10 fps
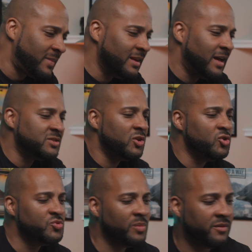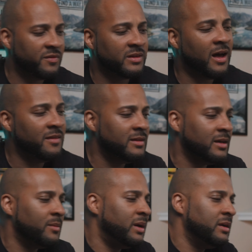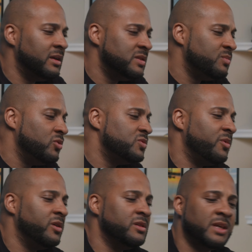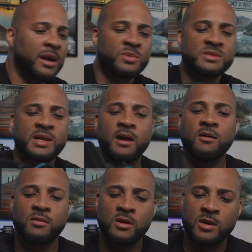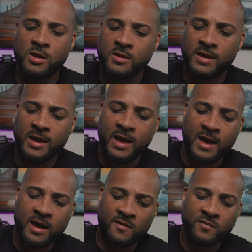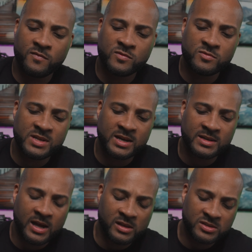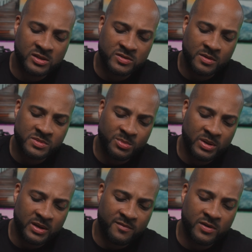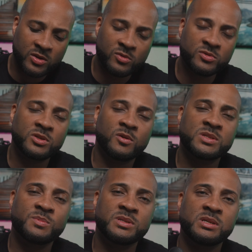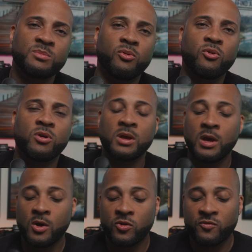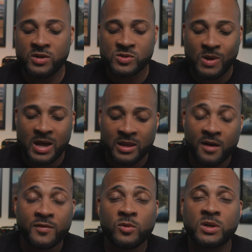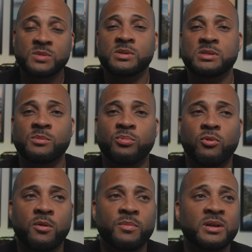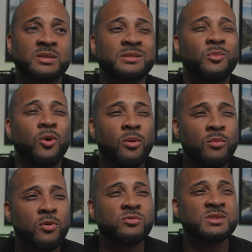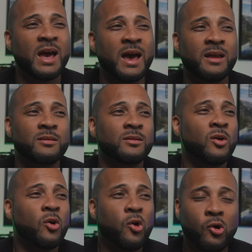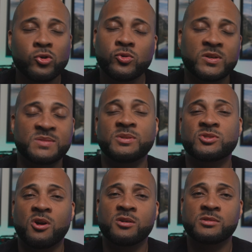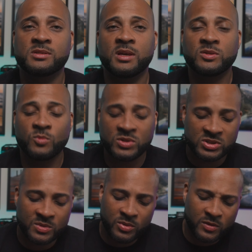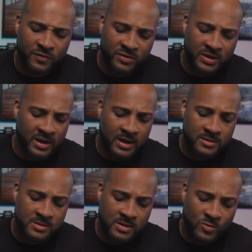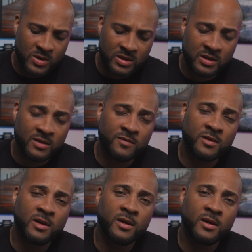that's a huge benefit. The other thing about it is most mirrorless cameras now, they have new technology in terms of being able to use the USB-C port. The reason why I love the USB-C port, because I'm almost at all USB chargers again, which is a beautiful thing. I didn't want to leave